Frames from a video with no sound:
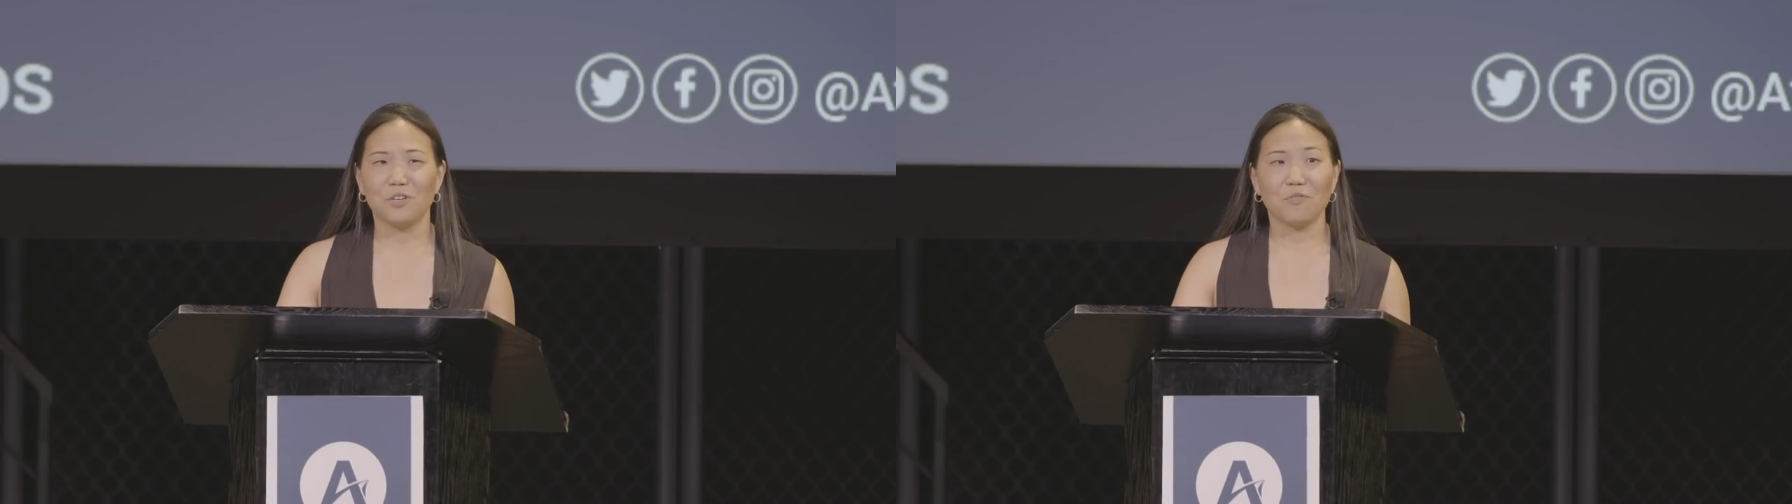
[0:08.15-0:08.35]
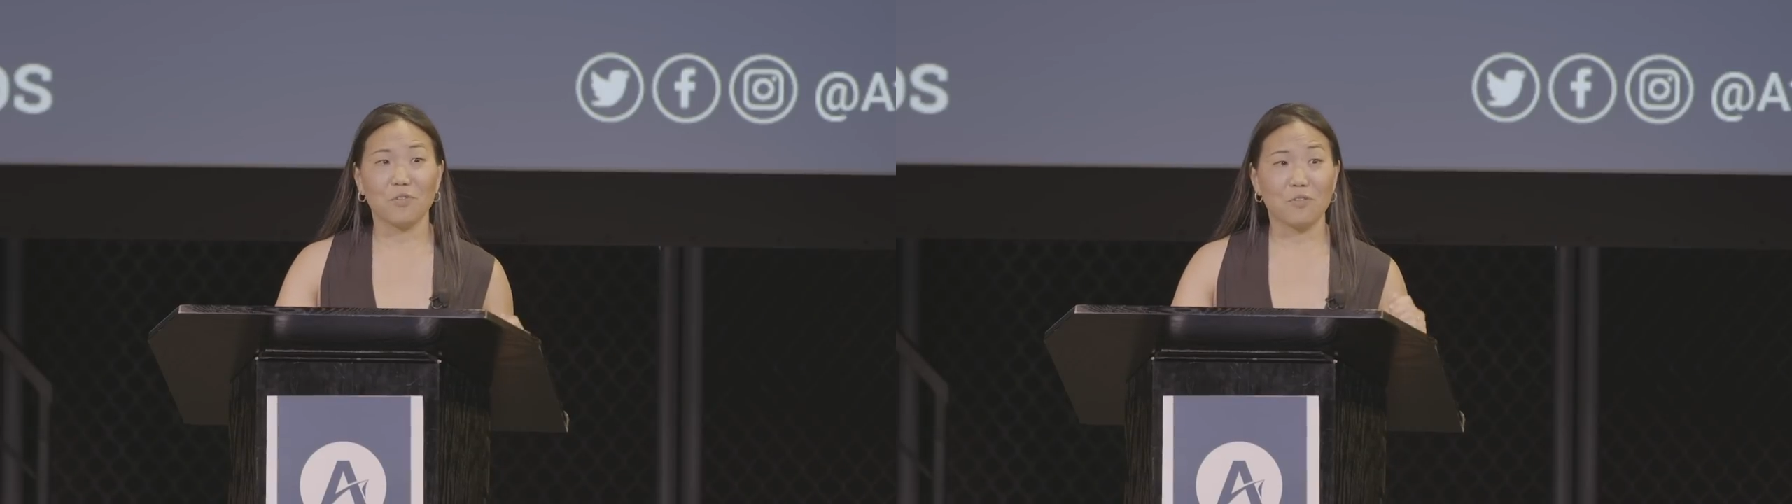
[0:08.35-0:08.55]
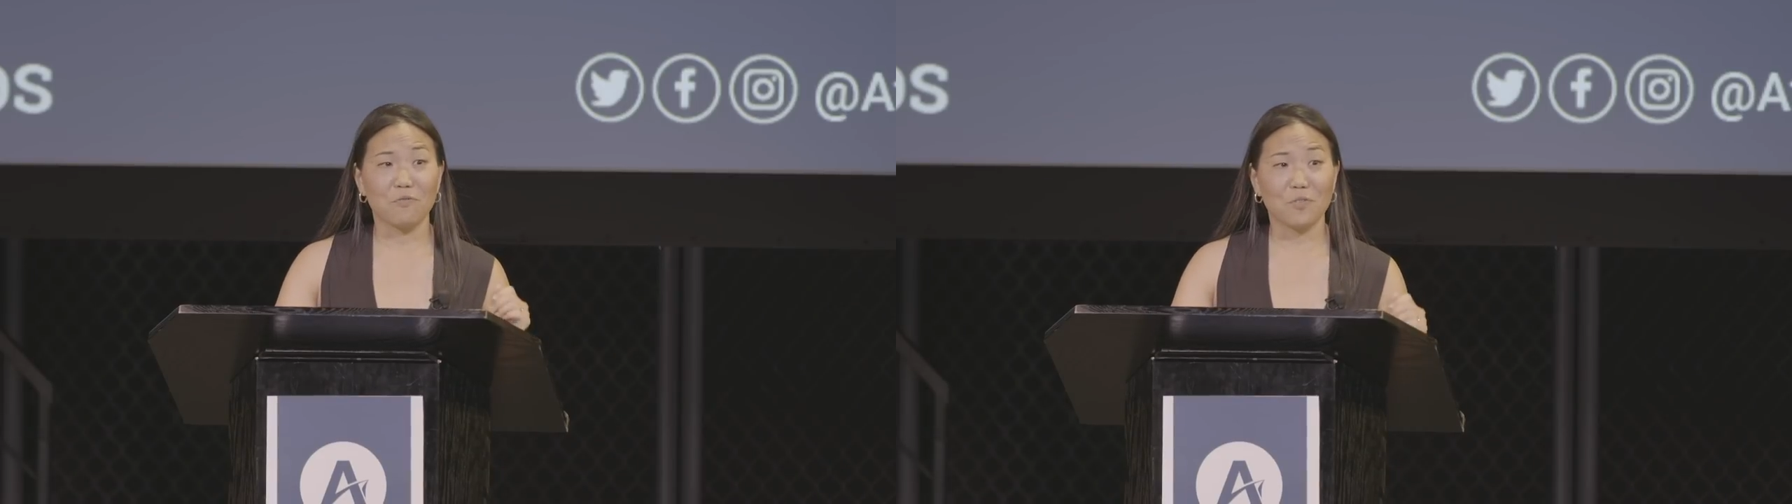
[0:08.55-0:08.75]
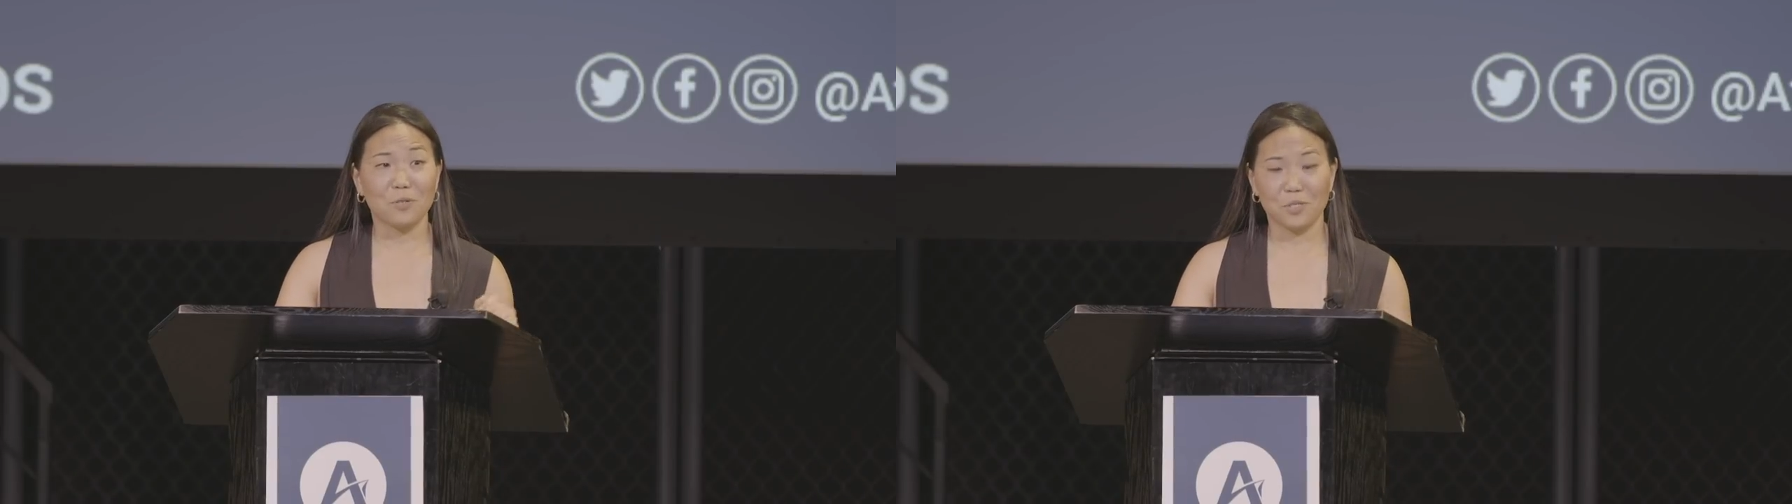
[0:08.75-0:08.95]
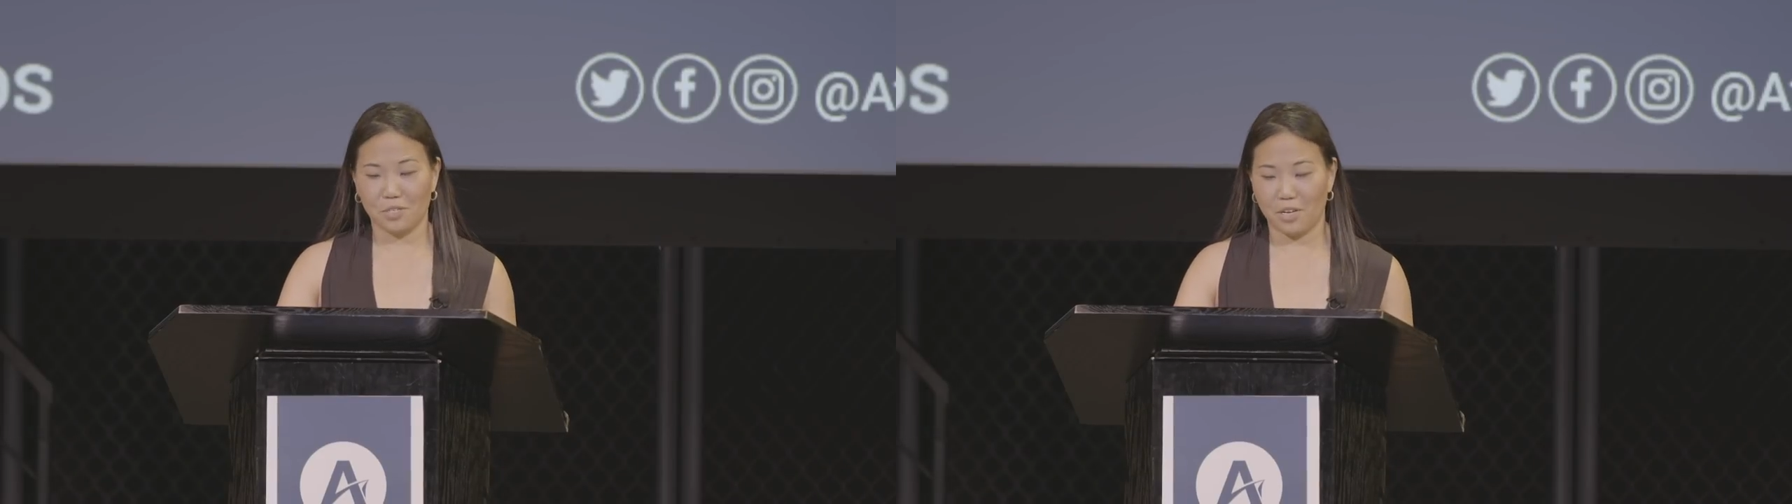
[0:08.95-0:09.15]
for the
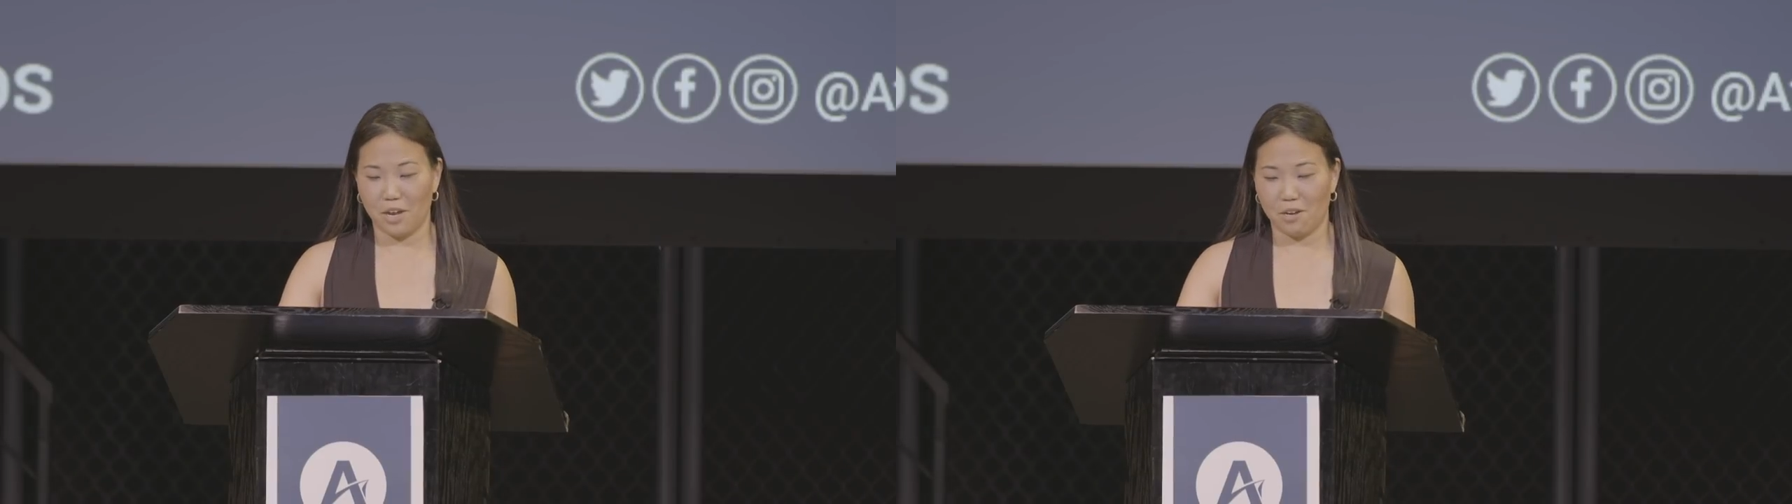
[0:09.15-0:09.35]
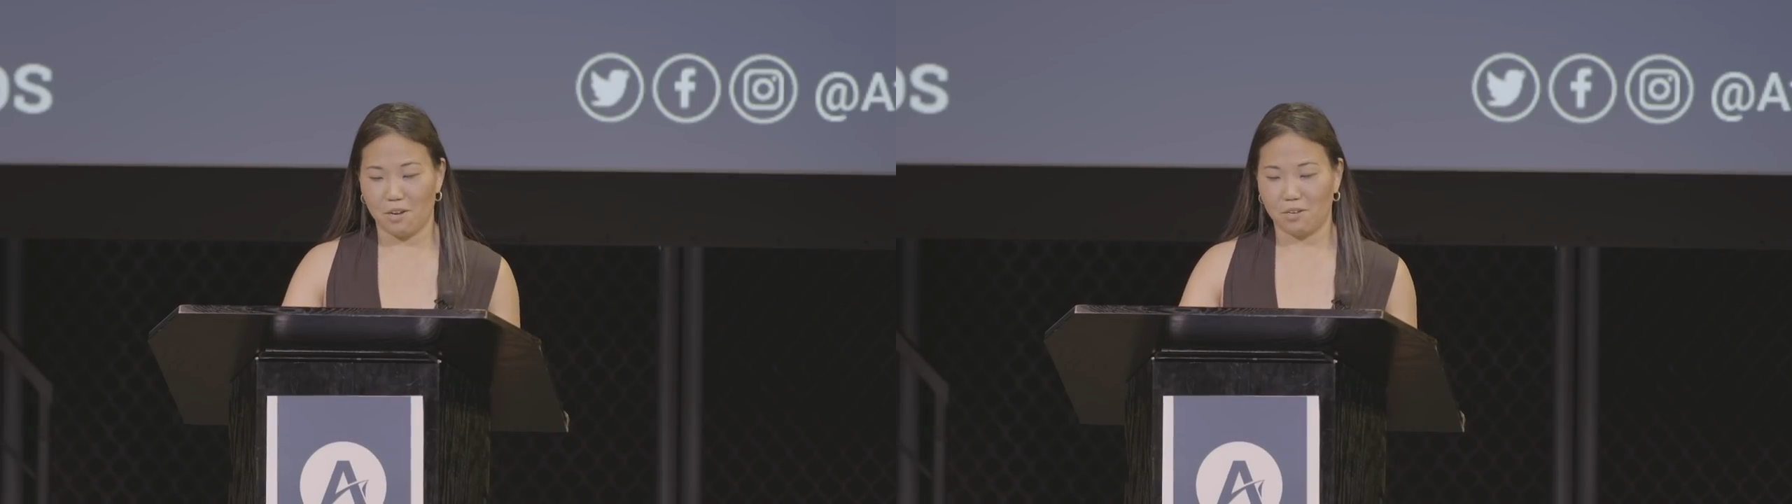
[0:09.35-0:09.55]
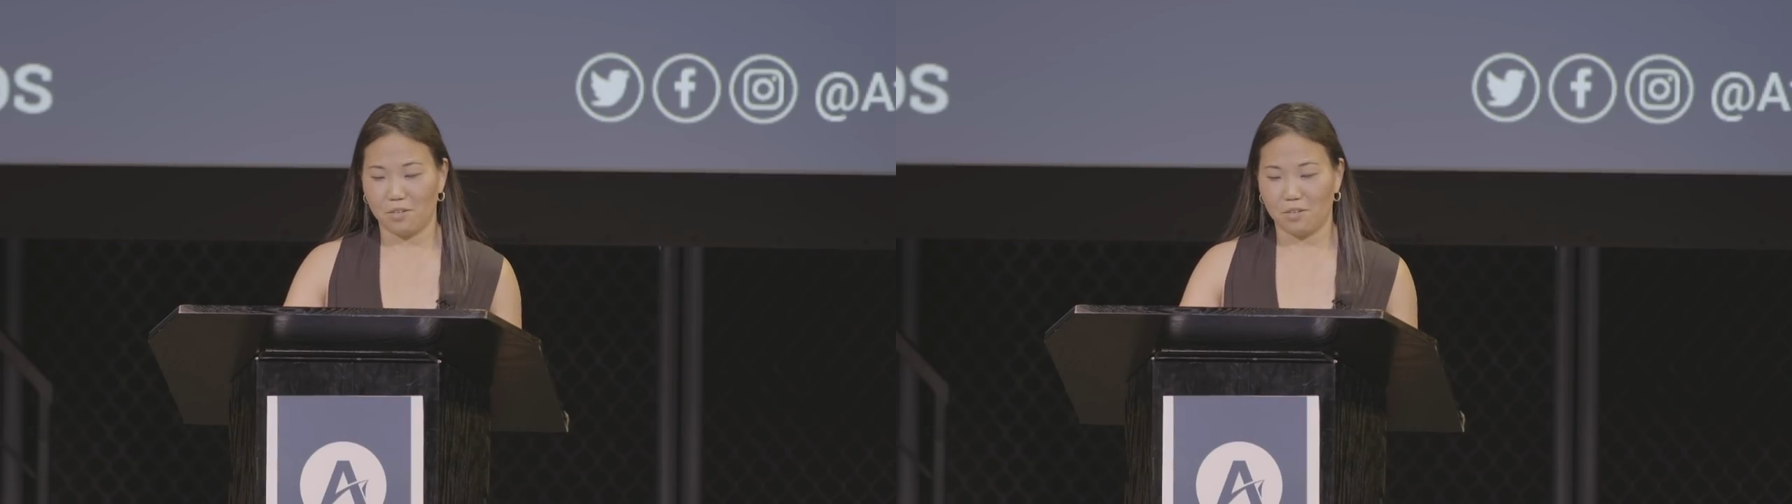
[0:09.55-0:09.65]
first day